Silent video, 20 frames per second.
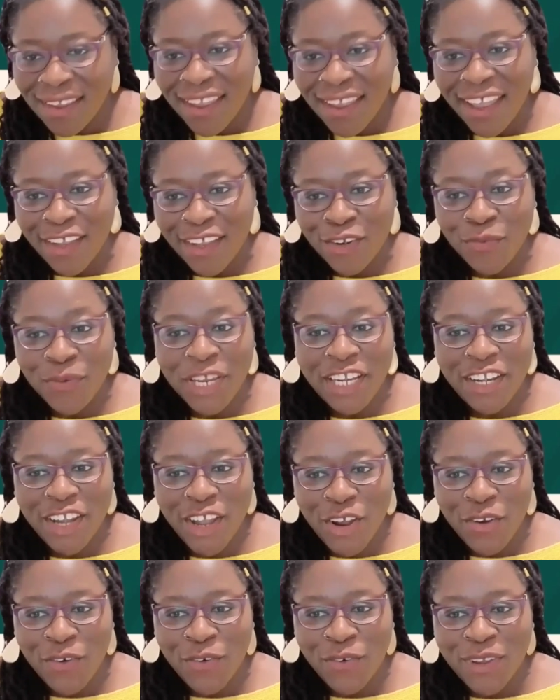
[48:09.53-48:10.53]
How do we
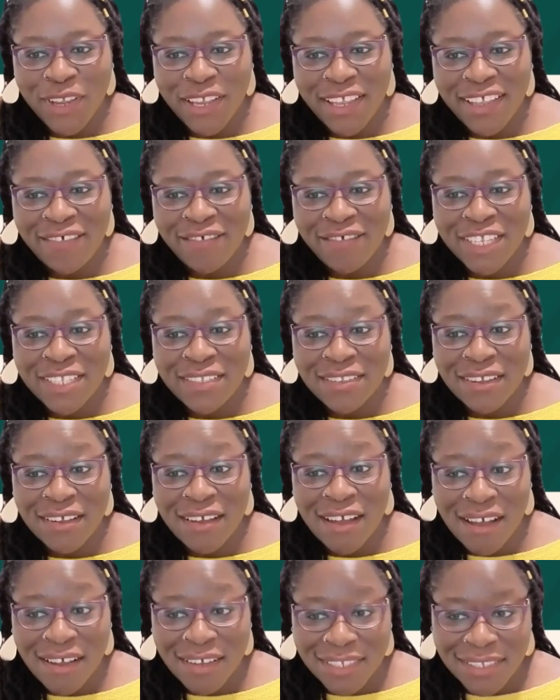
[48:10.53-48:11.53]
know if it's a
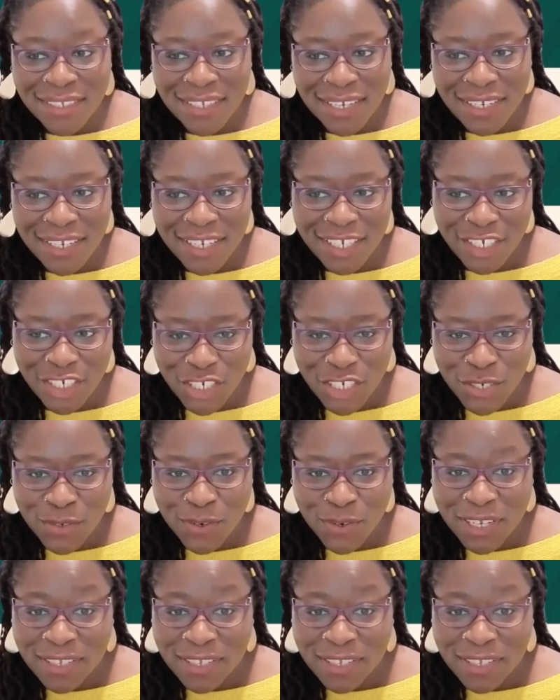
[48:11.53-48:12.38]
content issue,